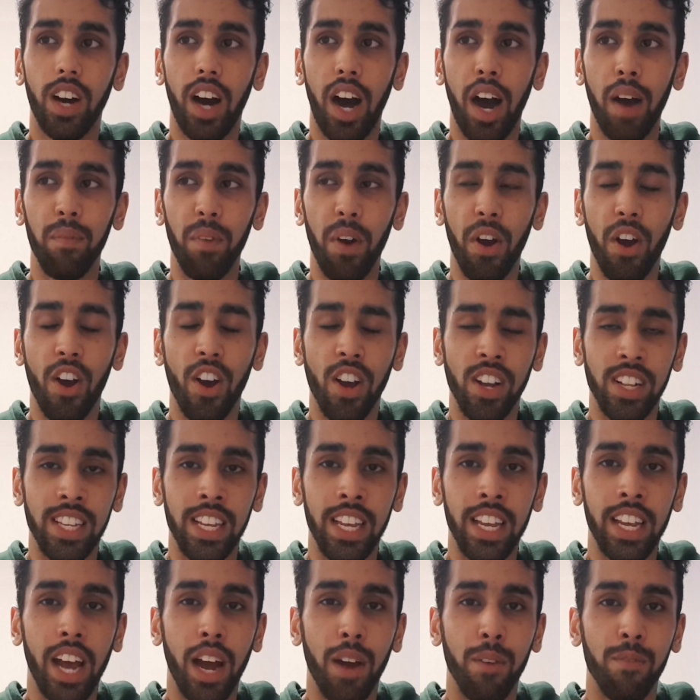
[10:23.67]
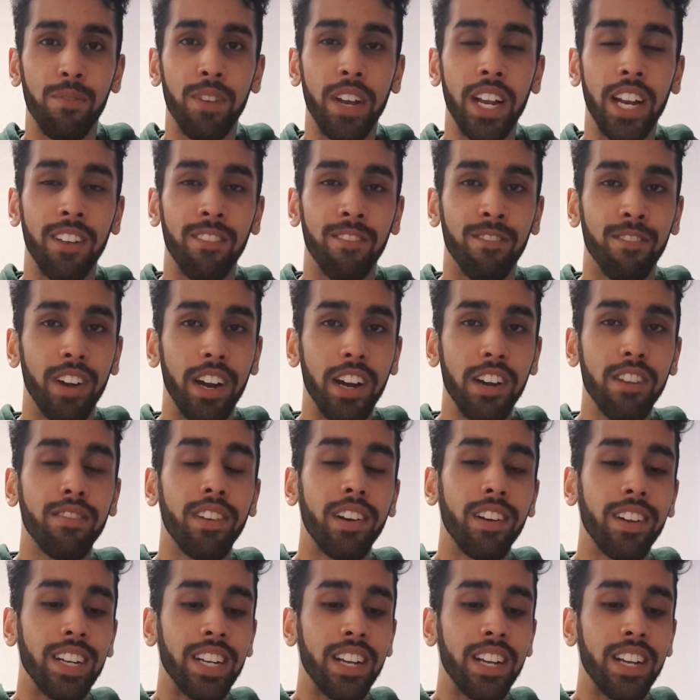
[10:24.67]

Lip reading: I'm hurting. I'm feeling very, very